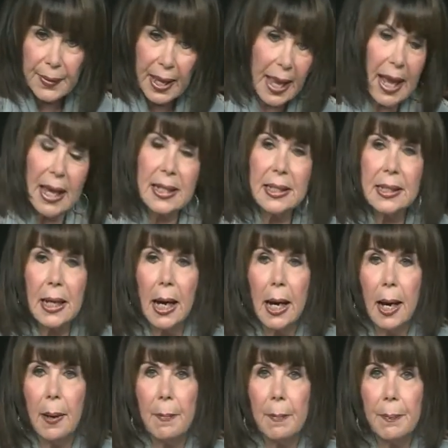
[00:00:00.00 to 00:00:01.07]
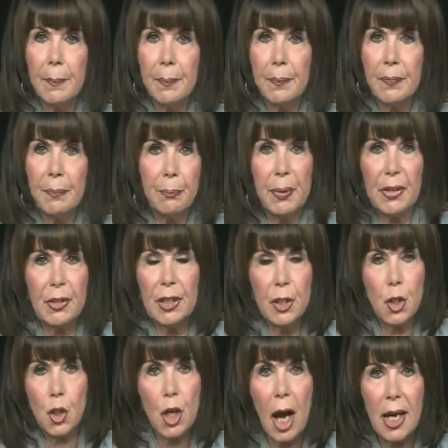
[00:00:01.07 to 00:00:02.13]
And but
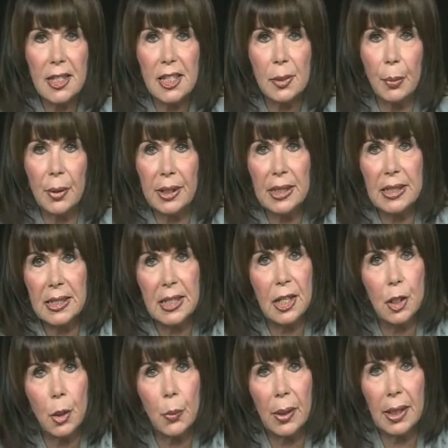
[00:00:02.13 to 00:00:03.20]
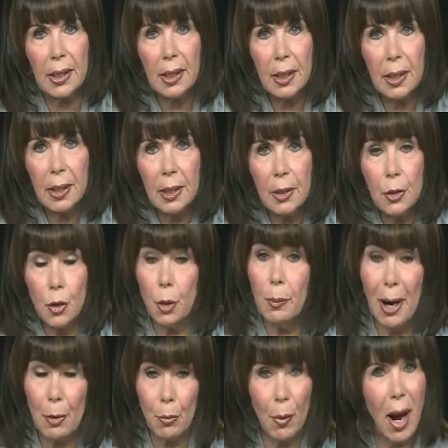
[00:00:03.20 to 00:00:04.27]
shots were continuing to
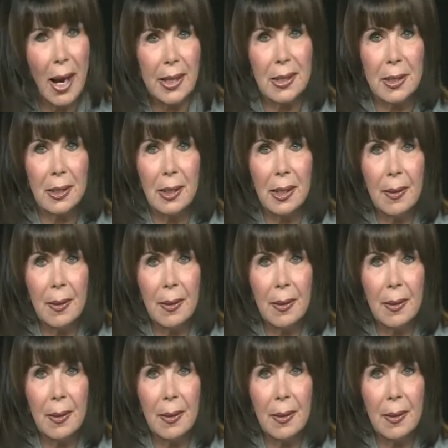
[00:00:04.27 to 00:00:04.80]
my right